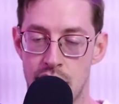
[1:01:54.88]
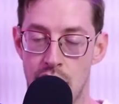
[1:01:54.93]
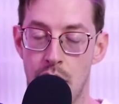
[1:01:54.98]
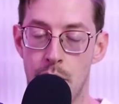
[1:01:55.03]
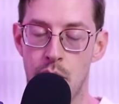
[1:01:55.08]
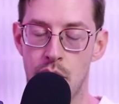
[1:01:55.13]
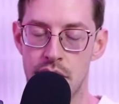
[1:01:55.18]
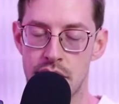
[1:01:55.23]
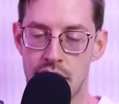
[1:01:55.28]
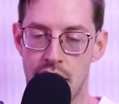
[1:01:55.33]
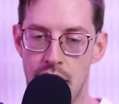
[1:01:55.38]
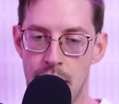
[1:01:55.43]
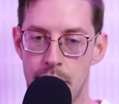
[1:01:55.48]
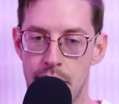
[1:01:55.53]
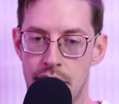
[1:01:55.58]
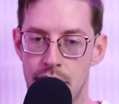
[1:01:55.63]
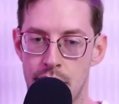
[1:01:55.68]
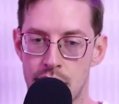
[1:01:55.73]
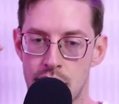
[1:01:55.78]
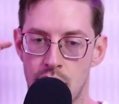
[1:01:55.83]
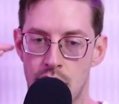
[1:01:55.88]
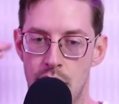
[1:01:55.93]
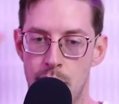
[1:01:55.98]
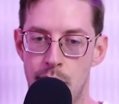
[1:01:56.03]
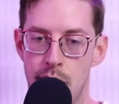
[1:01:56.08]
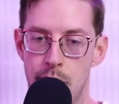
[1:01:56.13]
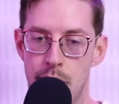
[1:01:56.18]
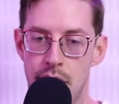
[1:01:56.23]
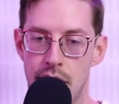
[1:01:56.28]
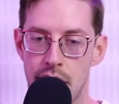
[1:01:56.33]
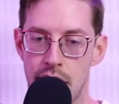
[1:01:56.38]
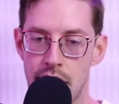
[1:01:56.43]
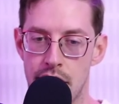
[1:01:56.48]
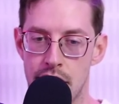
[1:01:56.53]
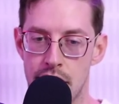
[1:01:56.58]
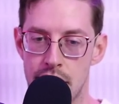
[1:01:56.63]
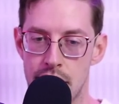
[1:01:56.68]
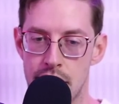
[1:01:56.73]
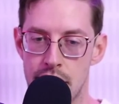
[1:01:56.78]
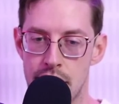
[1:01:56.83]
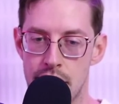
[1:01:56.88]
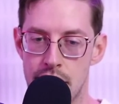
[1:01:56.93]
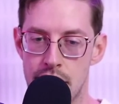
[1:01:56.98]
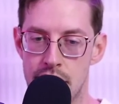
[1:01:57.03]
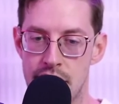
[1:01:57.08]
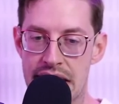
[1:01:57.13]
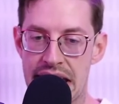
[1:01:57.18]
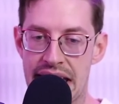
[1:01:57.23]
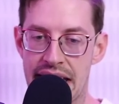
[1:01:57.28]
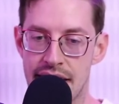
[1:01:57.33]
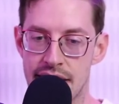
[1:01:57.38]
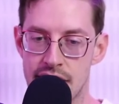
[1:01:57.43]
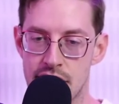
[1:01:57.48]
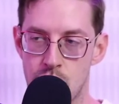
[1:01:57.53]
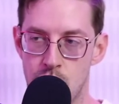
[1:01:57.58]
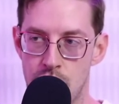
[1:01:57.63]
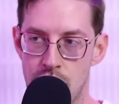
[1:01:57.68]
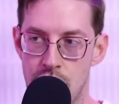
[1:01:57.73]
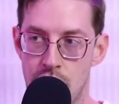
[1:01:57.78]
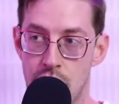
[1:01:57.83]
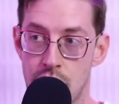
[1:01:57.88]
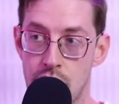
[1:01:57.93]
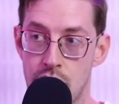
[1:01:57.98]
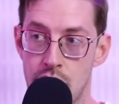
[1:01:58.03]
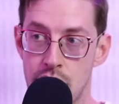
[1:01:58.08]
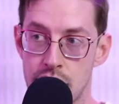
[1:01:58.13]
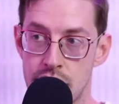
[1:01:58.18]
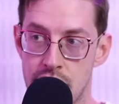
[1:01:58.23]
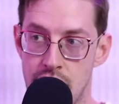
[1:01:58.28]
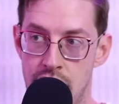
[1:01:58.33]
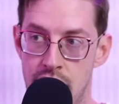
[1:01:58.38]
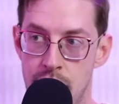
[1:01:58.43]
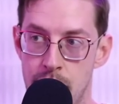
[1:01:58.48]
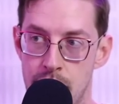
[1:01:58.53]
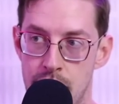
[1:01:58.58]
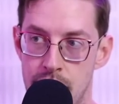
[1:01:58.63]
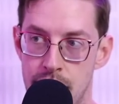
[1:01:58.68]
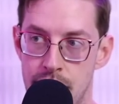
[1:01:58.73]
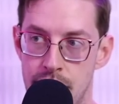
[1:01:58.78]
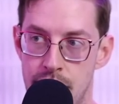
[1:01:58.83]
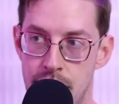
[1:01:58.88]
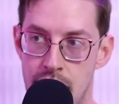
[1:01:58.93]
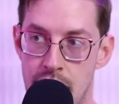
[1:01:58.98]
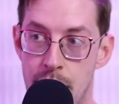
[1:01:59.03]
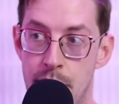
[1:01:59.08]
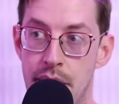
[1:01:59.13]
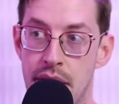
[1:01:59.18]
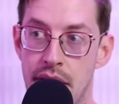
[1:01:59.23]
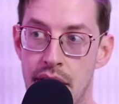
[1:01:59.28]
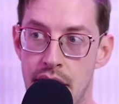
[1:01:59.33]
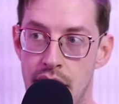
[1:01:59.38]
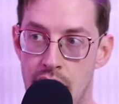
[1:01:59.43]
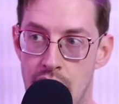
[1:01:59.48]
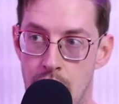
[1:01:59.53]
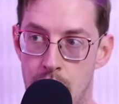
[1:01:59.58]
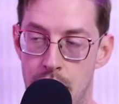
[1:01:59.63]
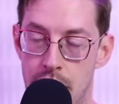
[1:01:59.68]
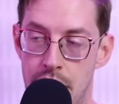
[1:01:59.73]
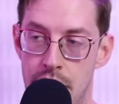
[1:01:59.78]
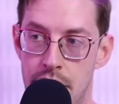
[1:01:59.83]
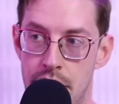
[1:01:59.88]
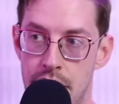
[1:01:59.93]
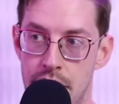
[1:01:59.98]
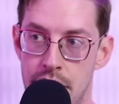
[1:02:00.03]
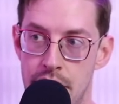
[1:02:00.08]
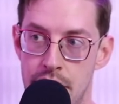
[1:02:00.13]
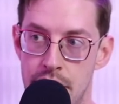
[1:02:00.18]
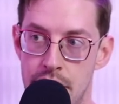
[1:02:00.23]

was an all boys camp, and there was going to be a big dance with an all girls camp happening at our